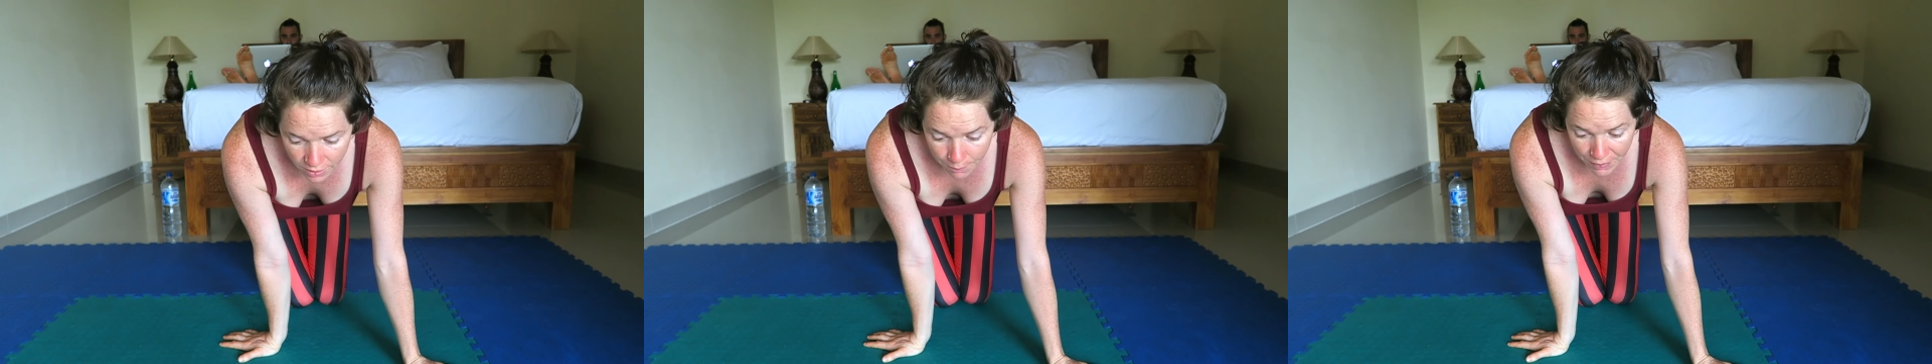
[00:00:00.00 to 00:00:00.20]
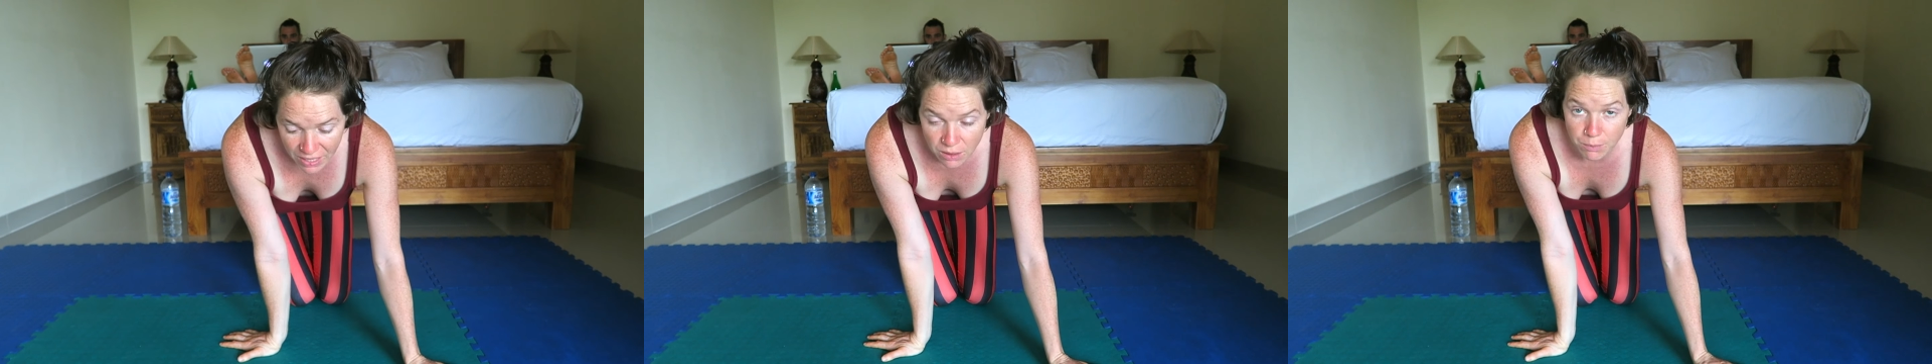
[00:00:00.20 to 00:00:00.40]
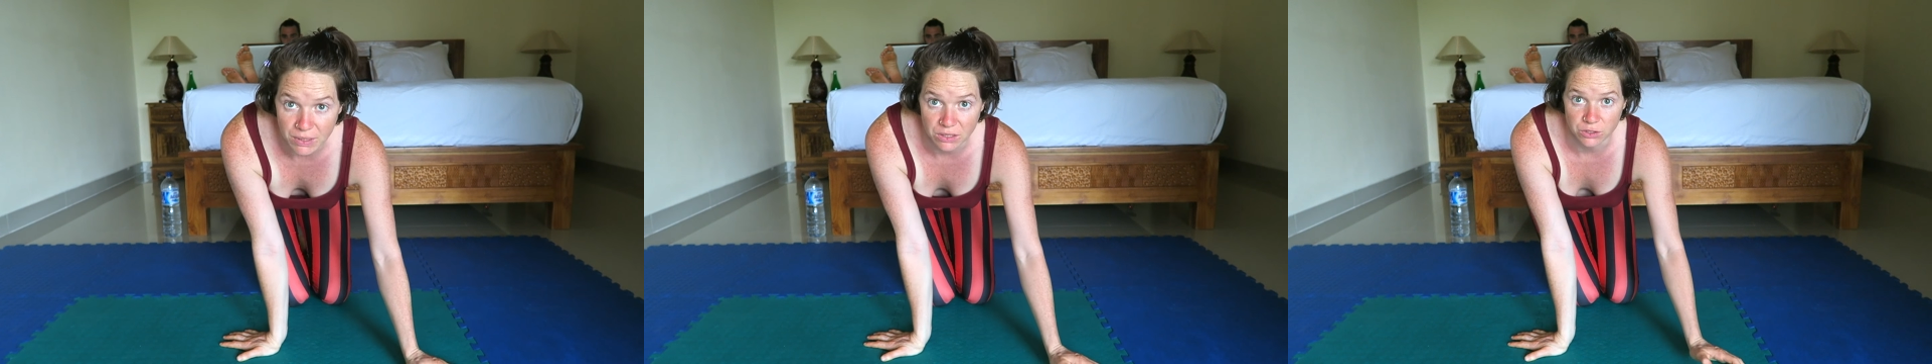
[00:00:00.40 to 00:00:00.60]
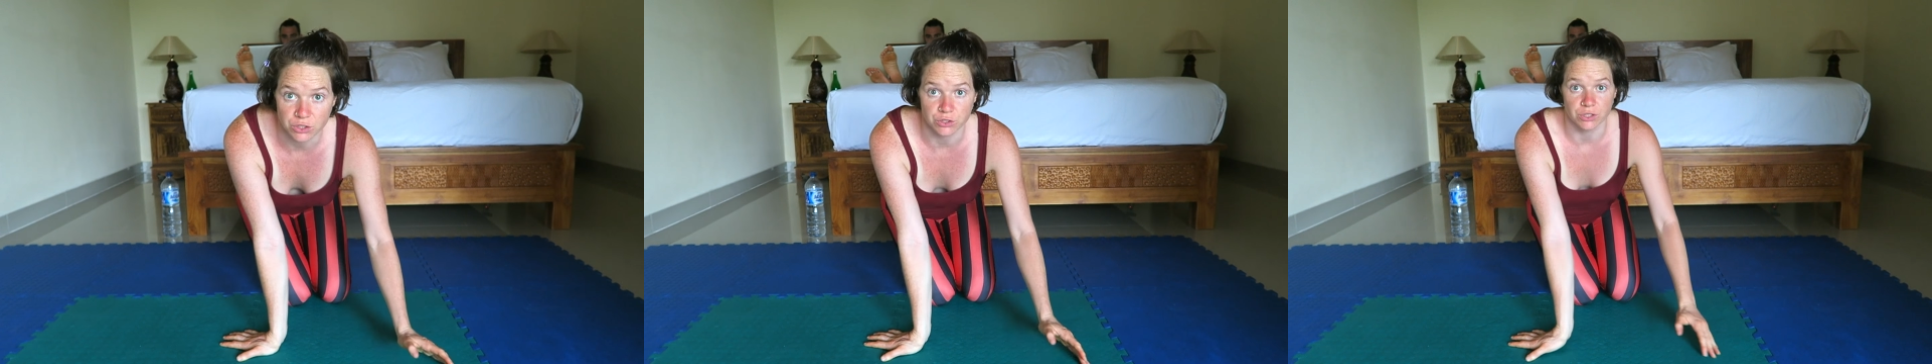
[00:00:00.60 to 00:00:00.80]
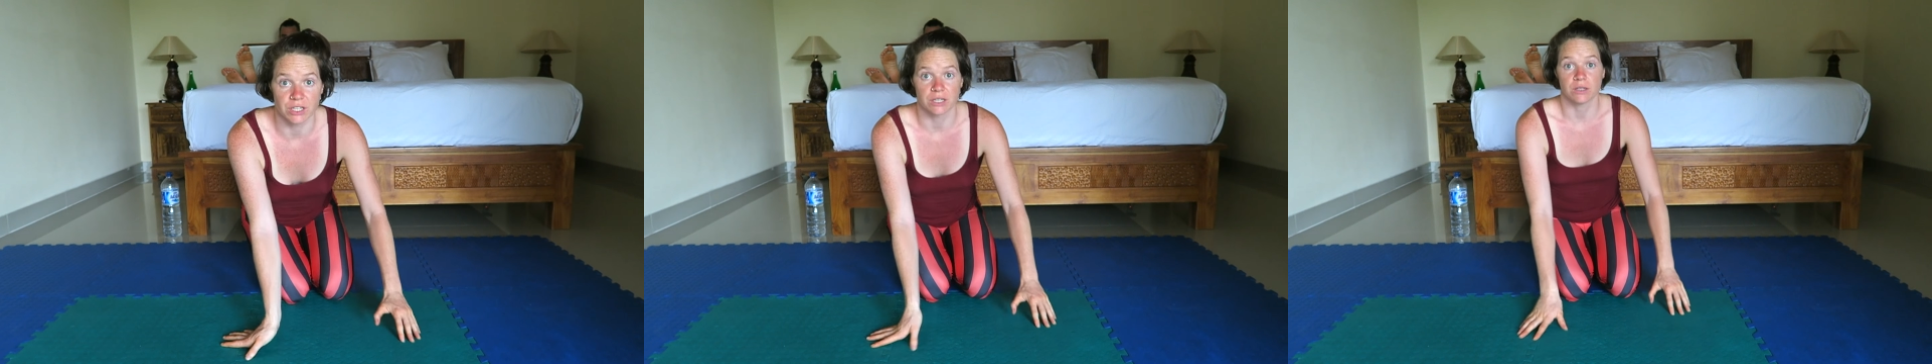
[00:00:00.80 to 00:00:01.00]
The main middle
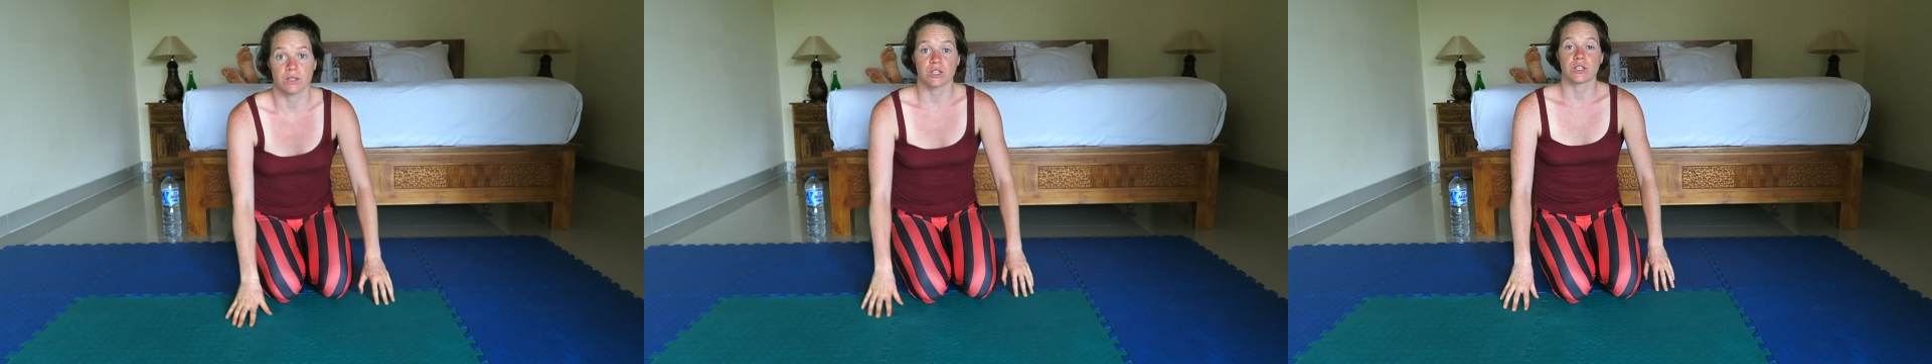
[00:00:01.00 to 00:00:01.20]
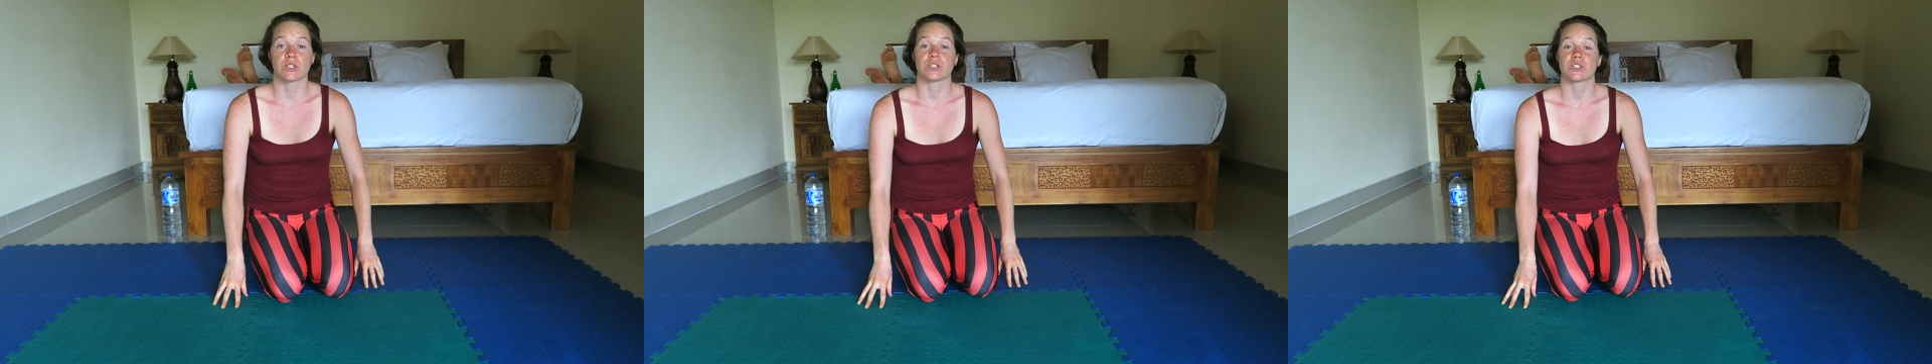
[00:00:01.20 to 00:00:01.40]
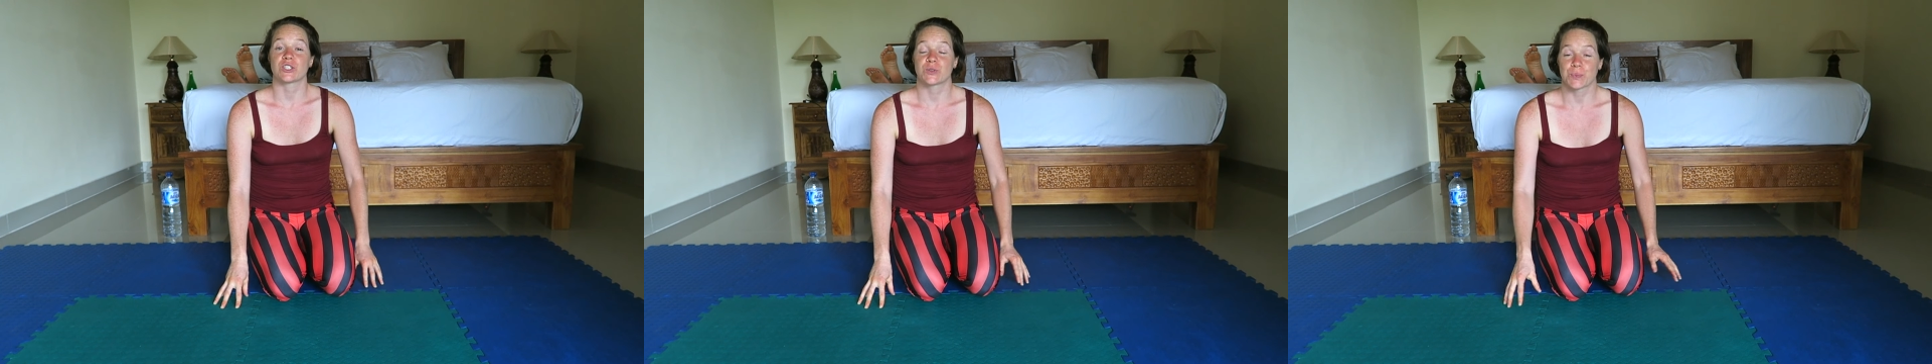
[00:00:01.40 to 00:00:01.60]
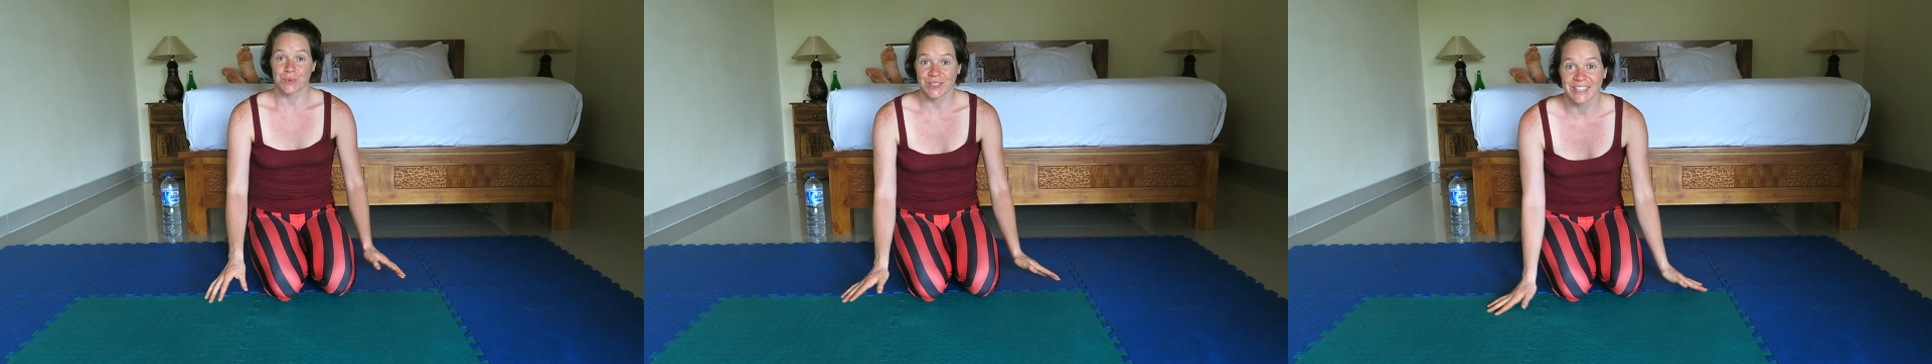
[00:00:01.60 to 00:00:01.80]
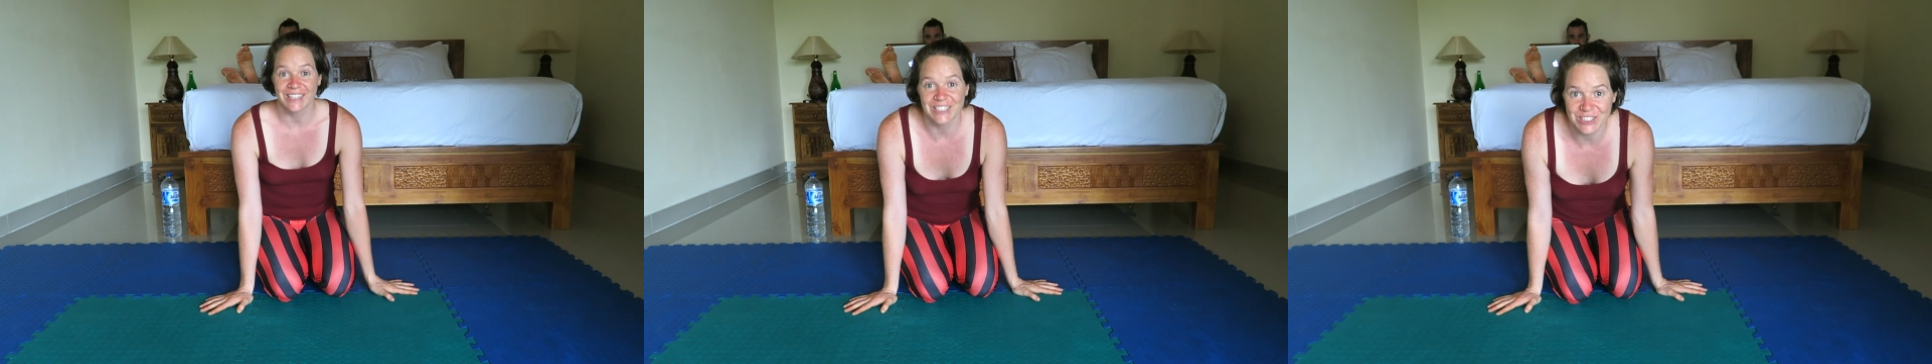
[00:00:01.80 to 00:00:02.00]
strip
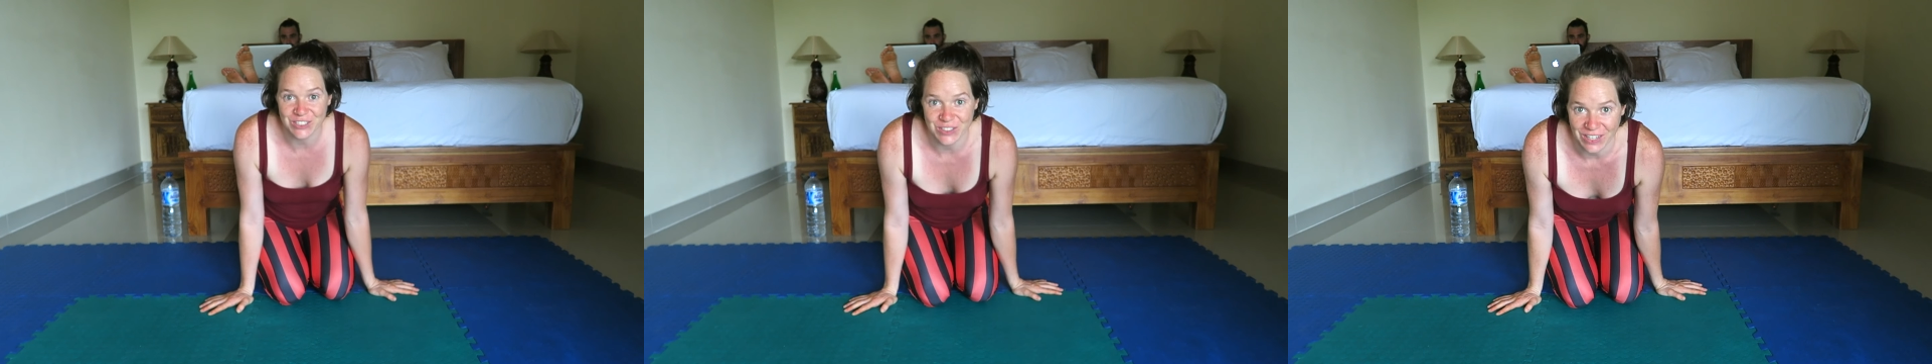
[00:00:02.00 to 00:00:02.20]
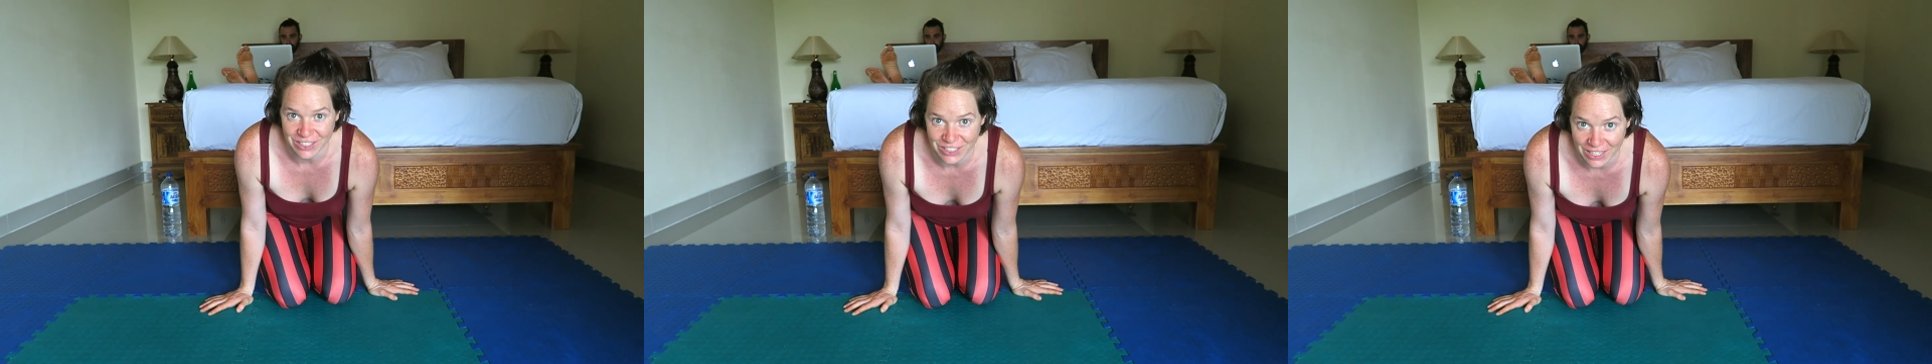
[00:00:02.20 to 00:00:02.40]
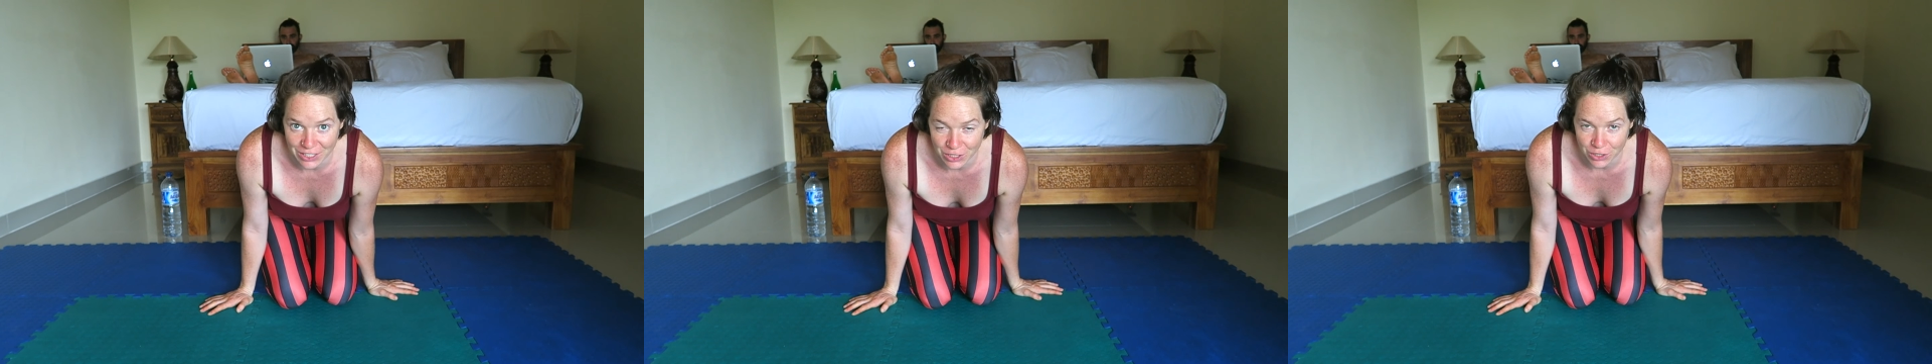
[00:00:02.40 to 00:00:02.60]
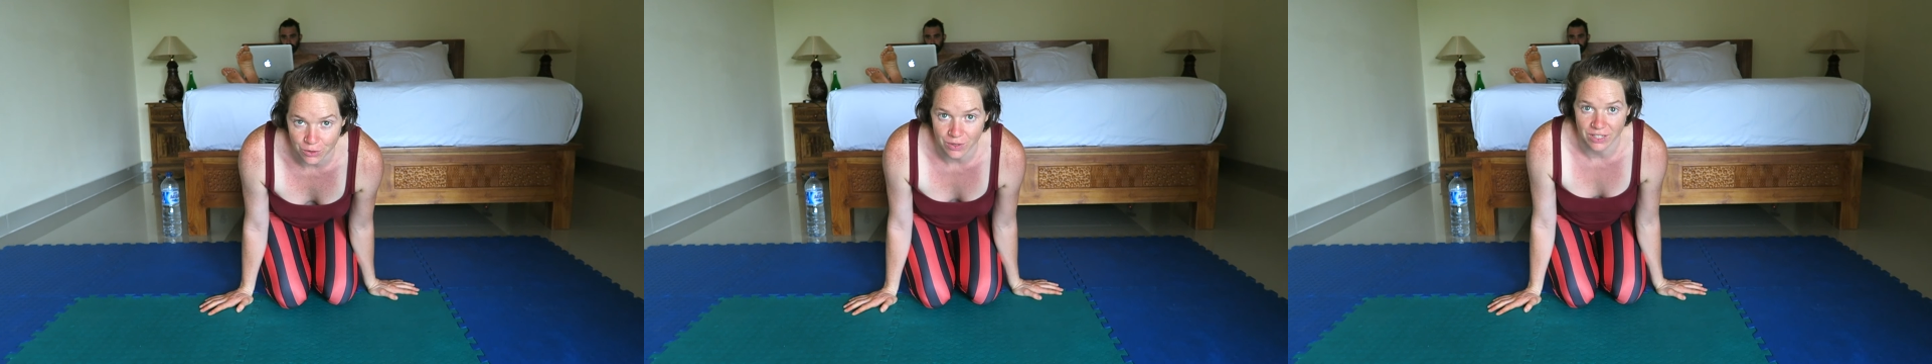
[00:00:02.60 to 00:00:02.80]
split stretch I do